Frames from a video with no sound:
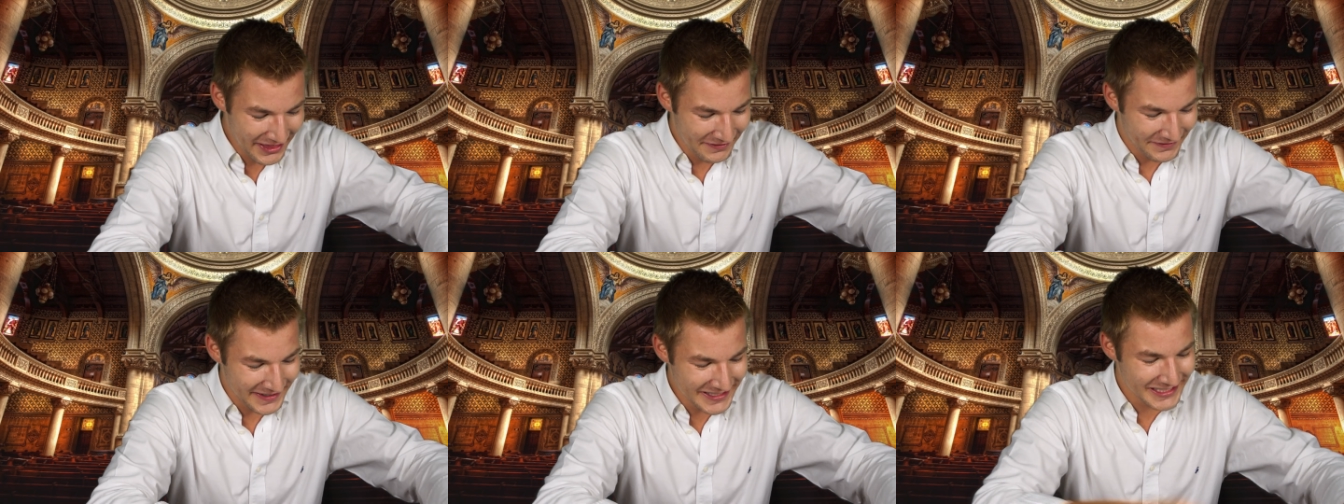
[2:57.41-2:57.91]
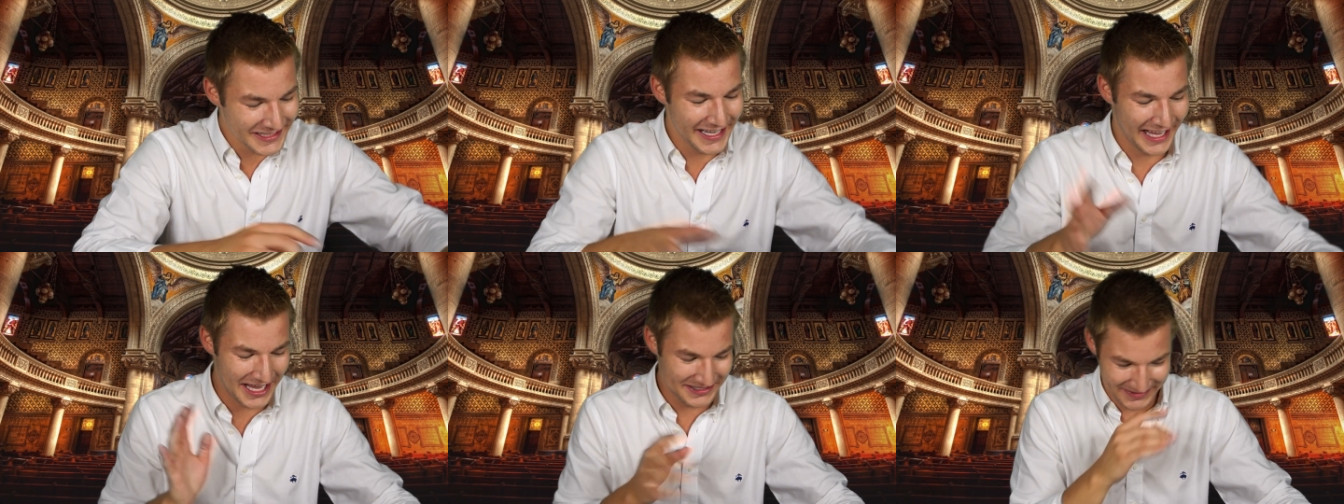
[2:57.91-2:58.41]
the first thing
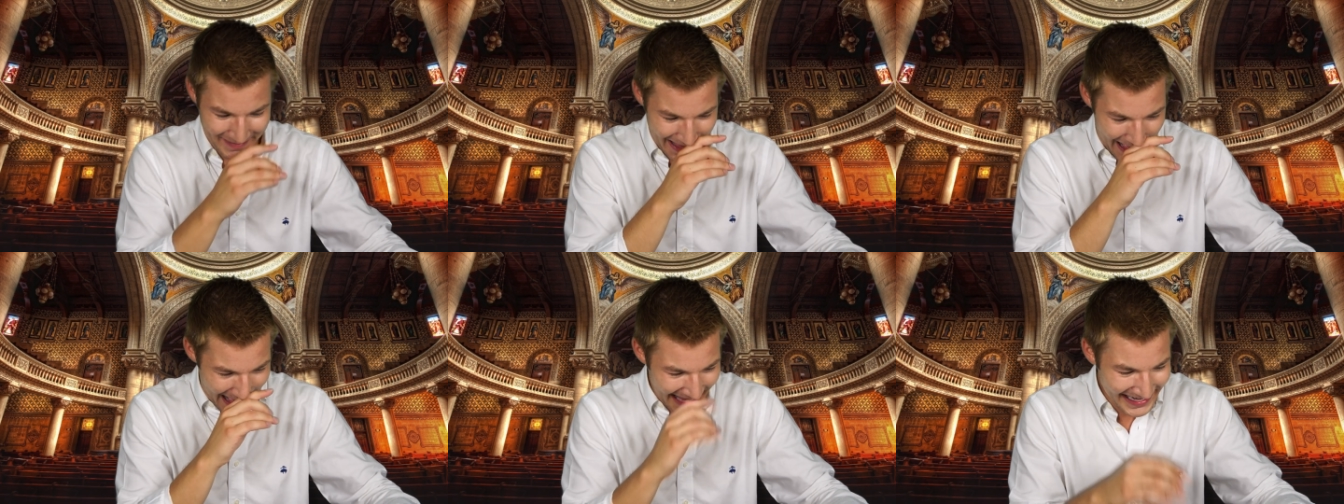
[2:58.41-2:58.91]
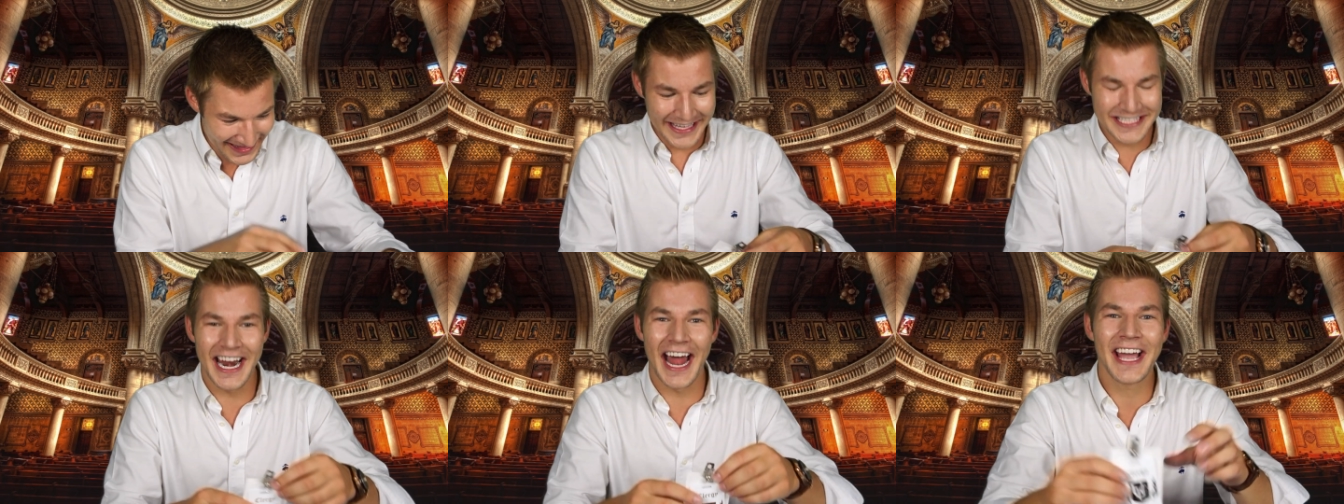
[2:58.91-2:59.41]
that catches my eye
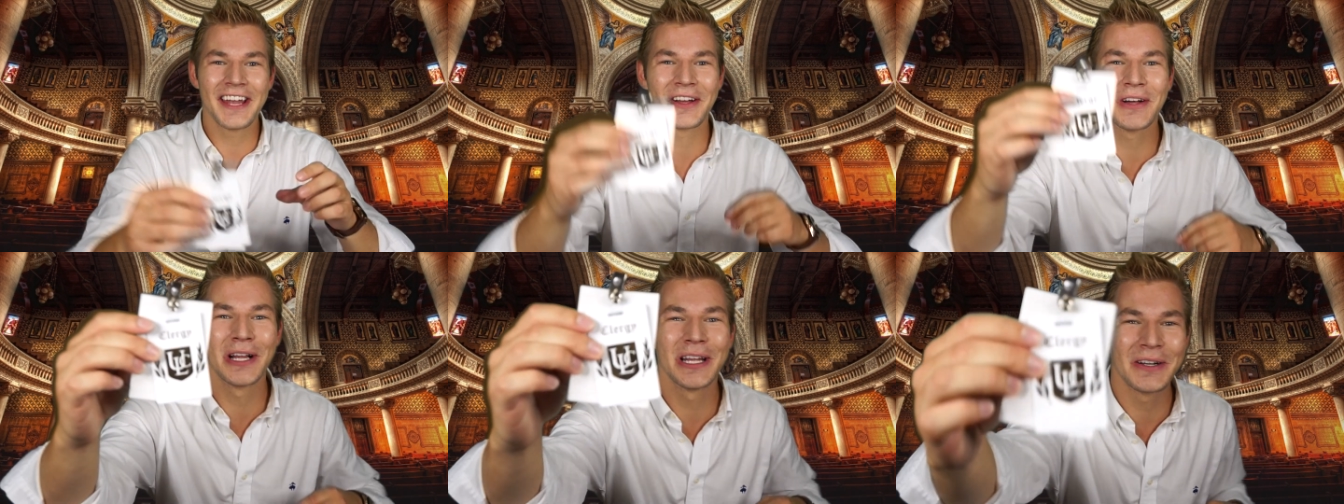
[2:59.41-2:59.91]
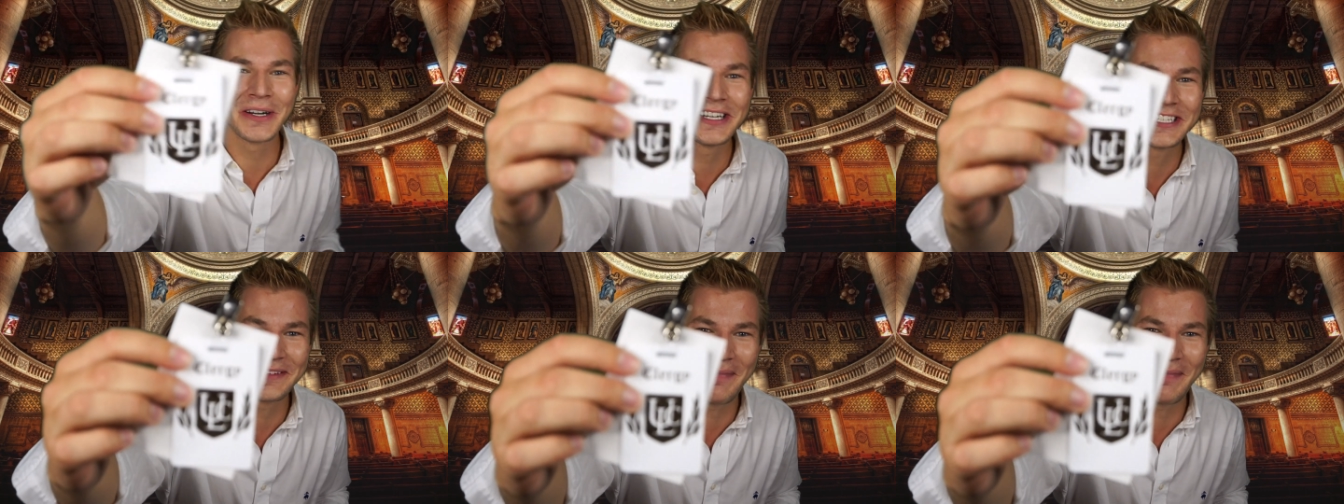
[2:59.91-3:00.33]
is that I get a clergy